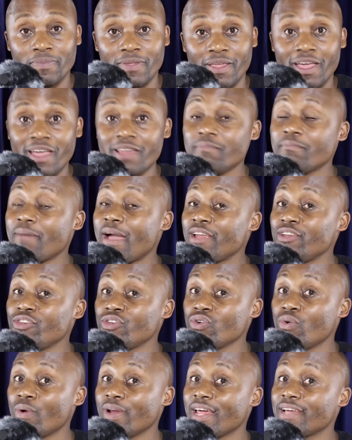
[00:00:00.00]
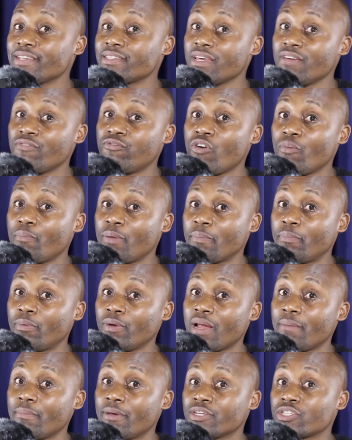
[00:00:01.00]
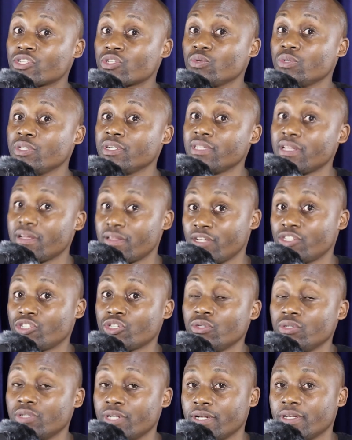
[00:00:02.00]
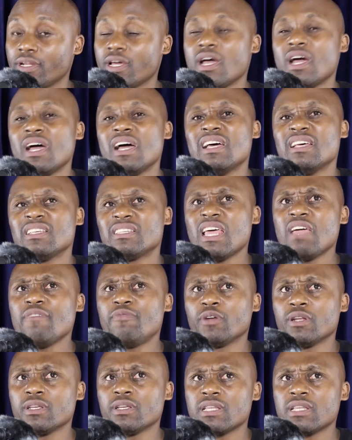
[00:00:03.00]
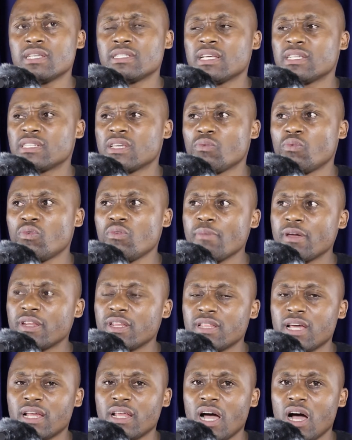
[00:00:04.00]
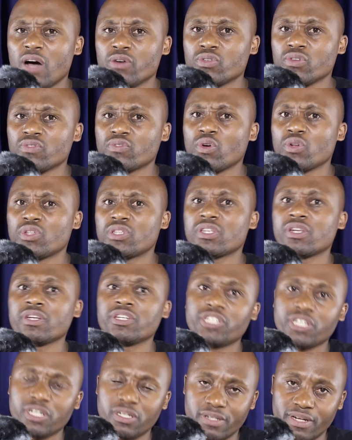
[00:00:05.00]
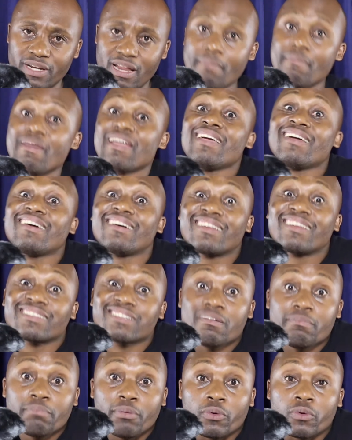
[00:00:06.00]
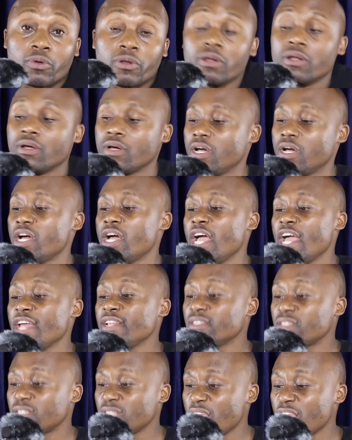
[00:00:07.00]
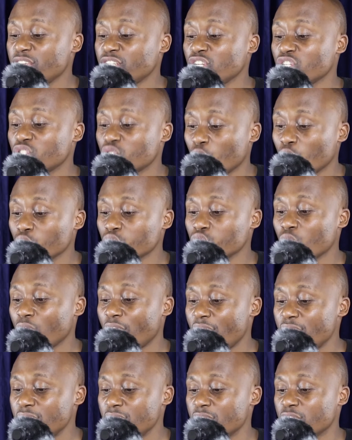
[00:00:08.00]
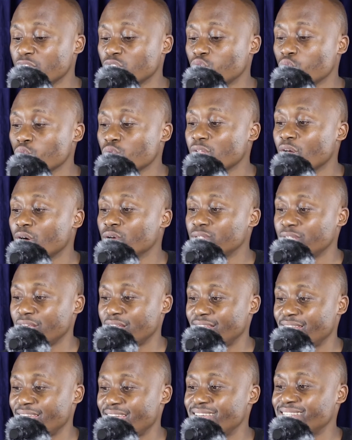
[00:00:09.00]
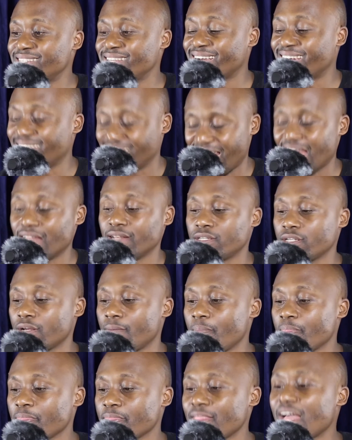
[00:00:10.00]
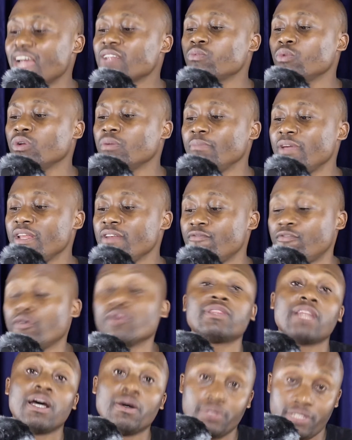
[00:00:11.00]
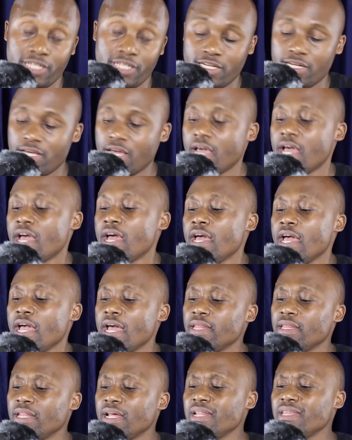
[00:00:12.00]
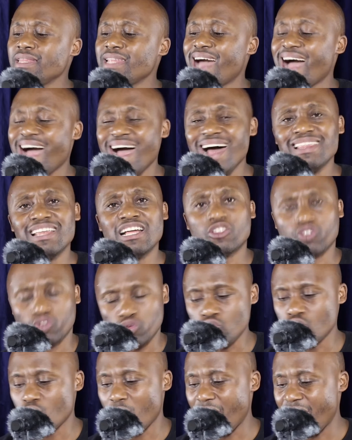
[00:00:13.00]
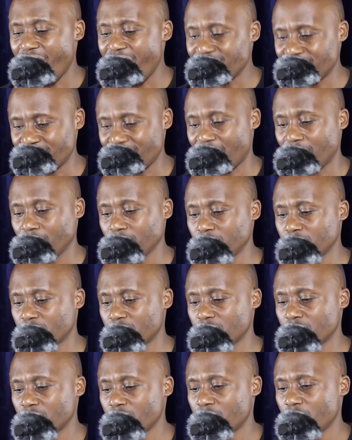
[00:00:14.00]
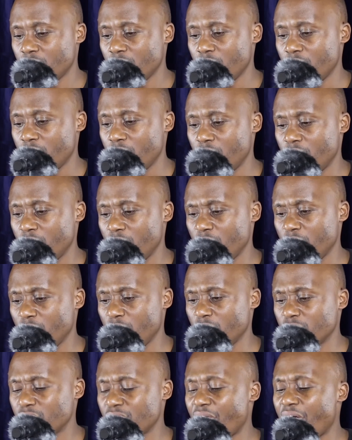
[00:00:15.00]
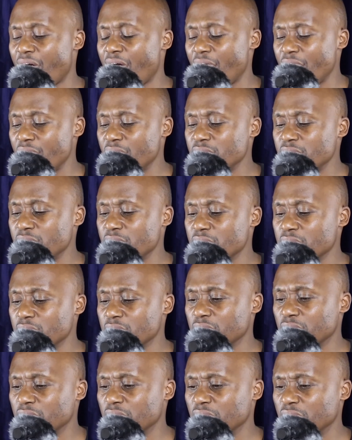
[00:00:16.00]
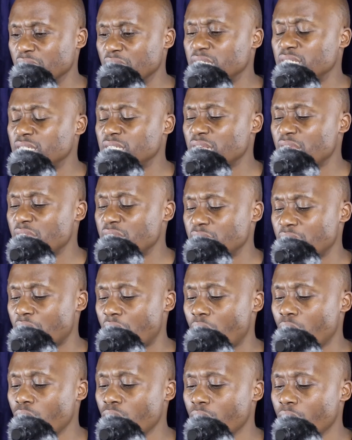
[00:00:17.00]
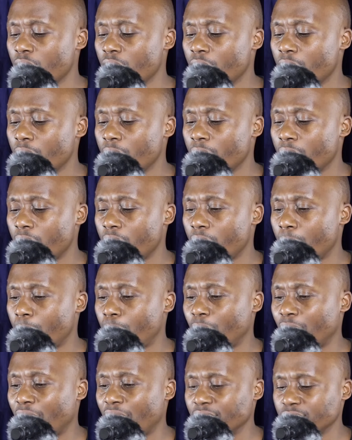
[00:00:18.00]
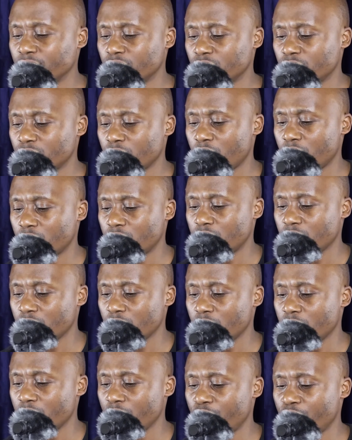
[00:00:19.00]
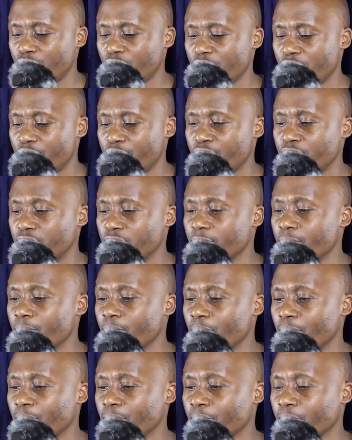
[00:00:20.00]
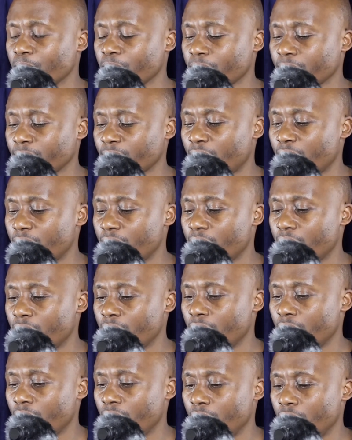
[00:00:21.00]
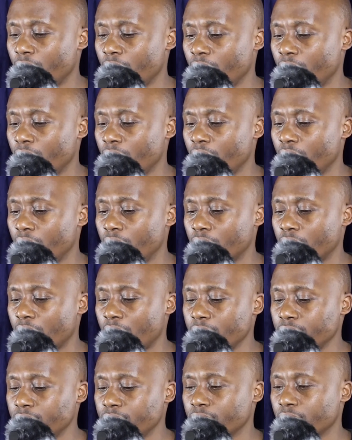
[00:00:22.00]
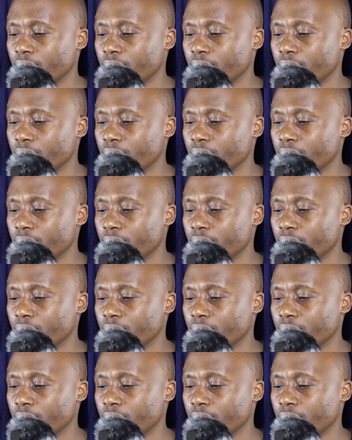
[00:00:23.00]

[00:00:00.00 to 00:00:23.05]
And mind you, when I say 4 people, I'm excluding the children. Say, for instance, there's a woman in that house who's got 3 children. I'm making an example. And say she's also earning 2,000 as a grant. That will mean 4,000. And then the other 2 adults, they are earning, let's say now, plus 350, right?